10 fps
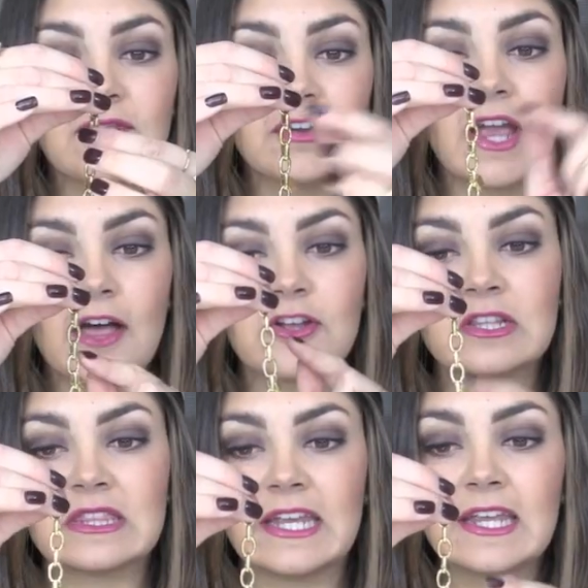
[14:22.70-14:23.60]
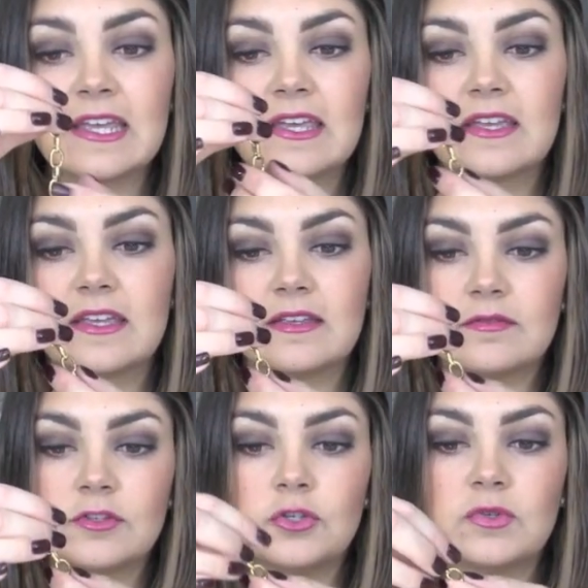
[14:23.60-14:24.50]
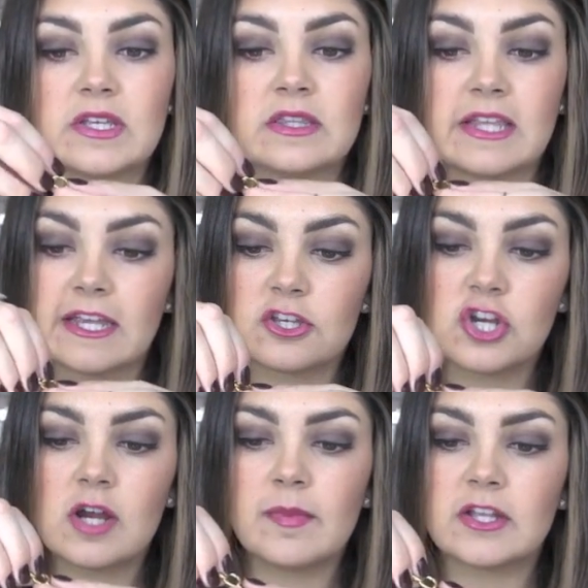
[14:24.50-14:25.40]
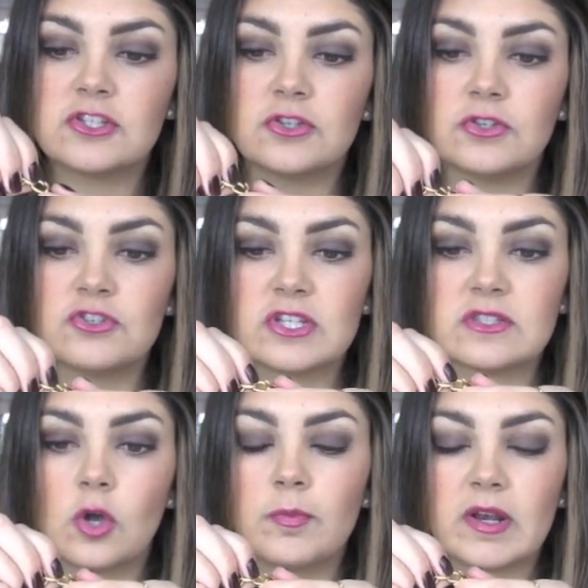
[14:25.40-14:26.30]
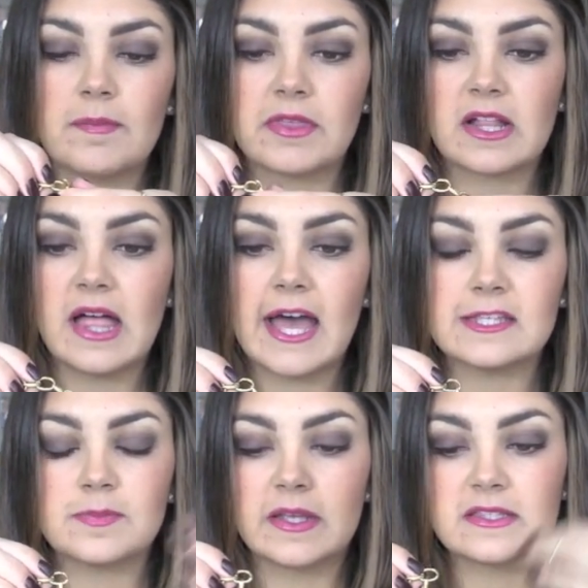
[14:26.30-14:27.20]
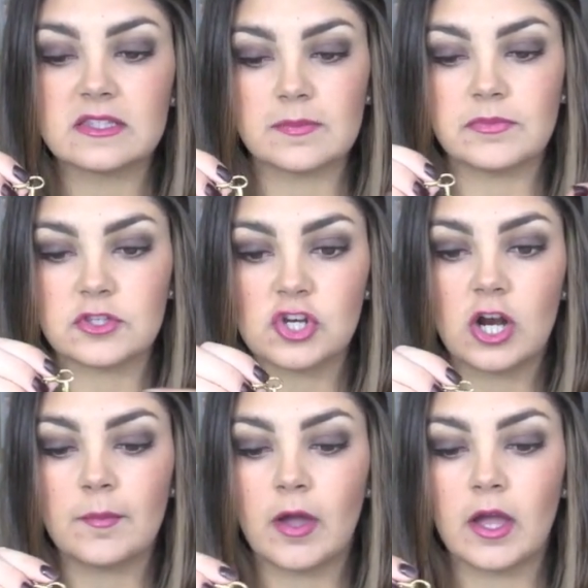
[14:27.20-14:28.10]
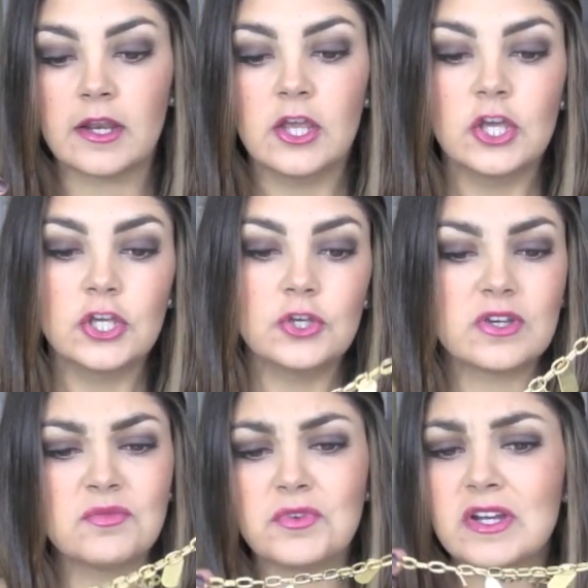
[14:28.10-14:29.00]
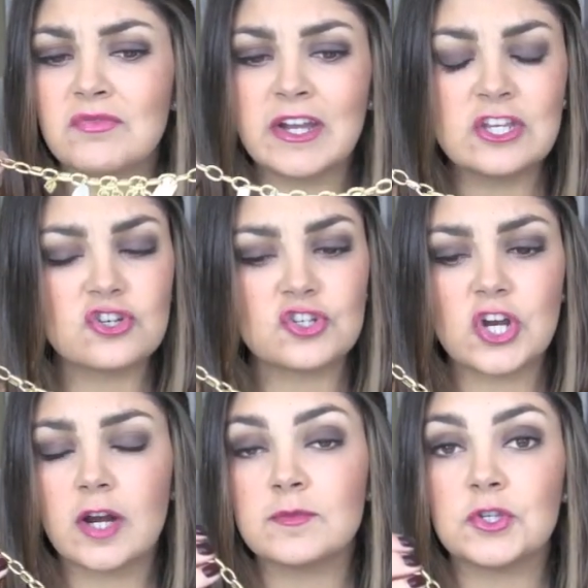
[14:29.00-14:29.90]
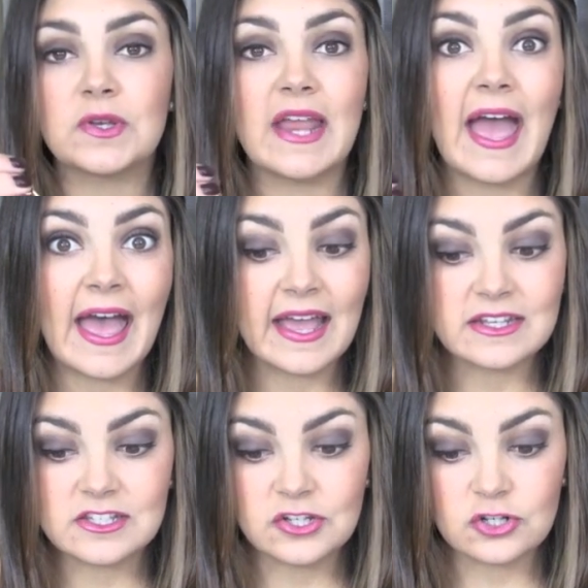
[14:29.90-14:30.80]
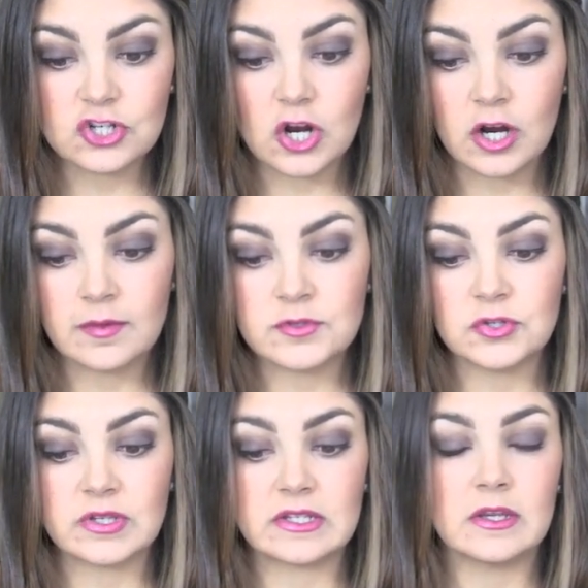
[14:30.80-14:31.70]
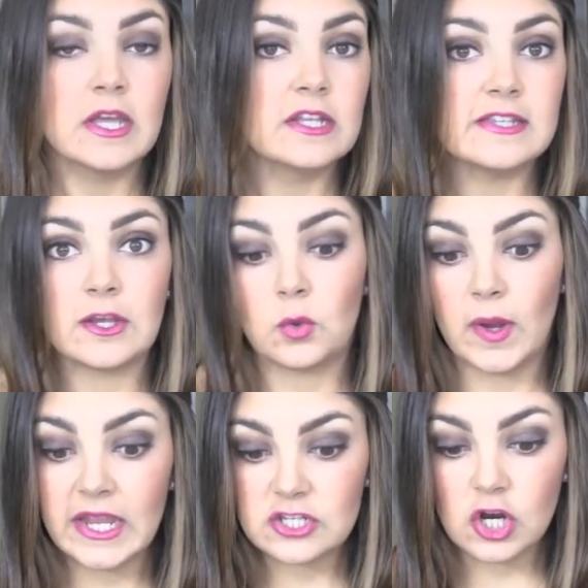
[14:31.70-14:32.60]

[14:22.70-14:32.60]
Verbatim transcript: Every other link you can link a charm onto. You just open up the clasp and slip the charm on. You can rearrange your charms. You can add to your charms. You can take away